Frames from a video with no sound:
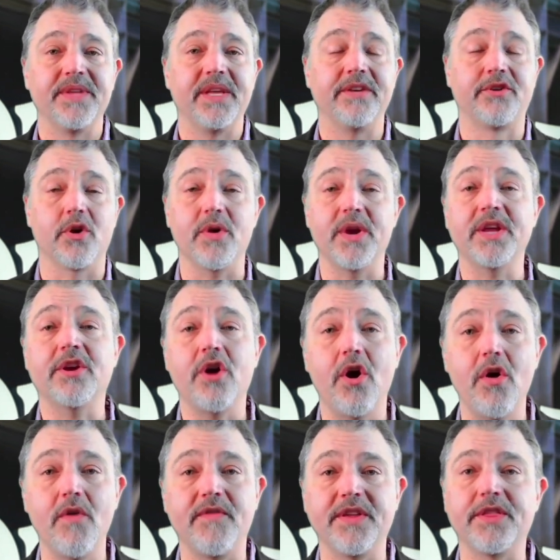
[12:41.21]
During
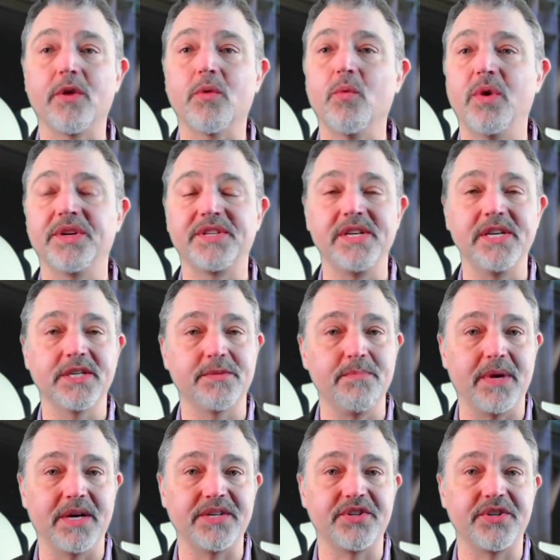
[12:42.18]
COVID, there wasn't as
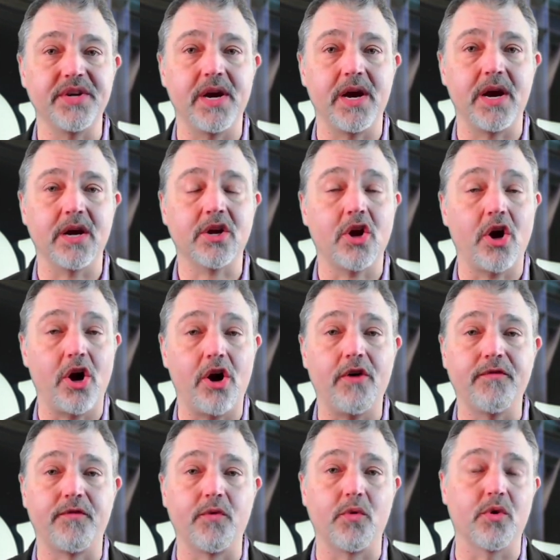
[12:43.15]
much
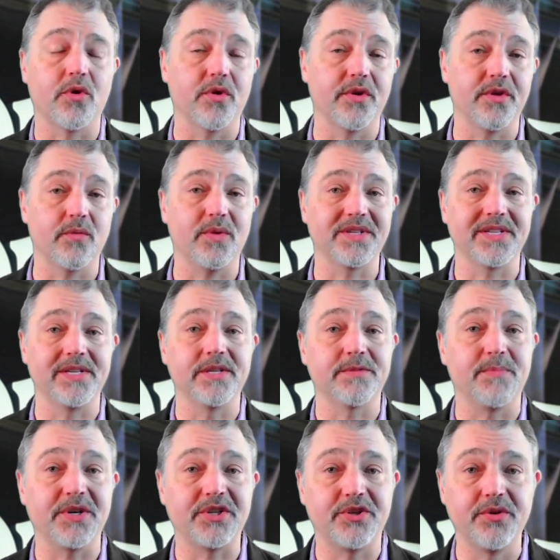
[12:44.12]
call for, or there wasn't as
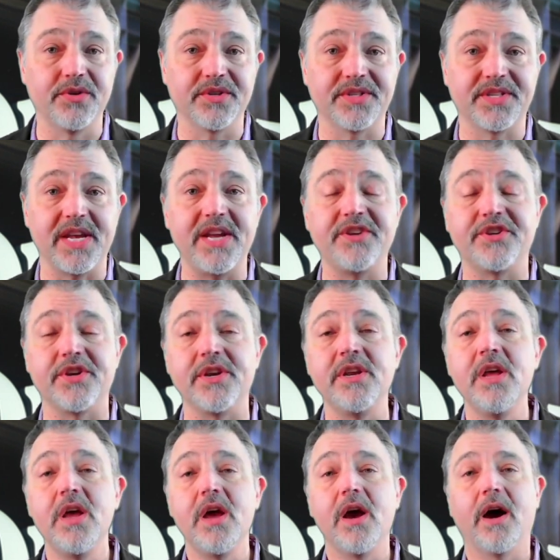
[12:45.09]
much
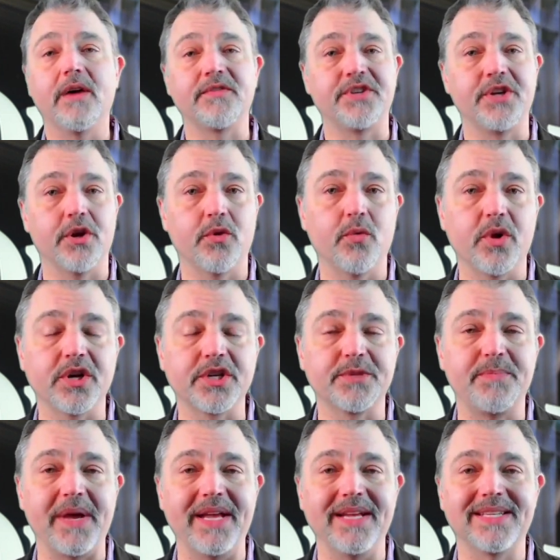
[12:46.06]
utilization of shared
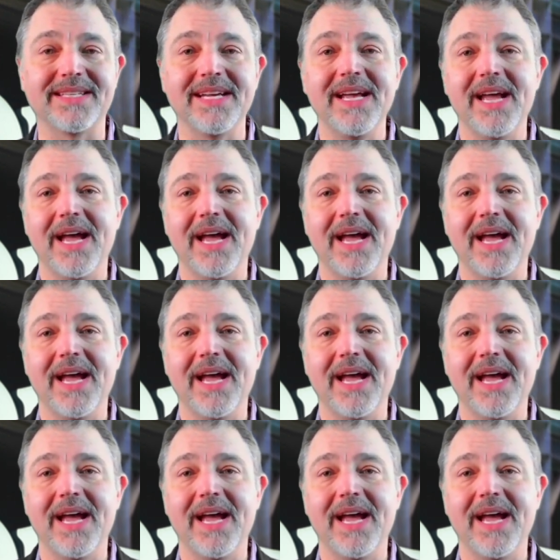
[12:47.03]
workspace.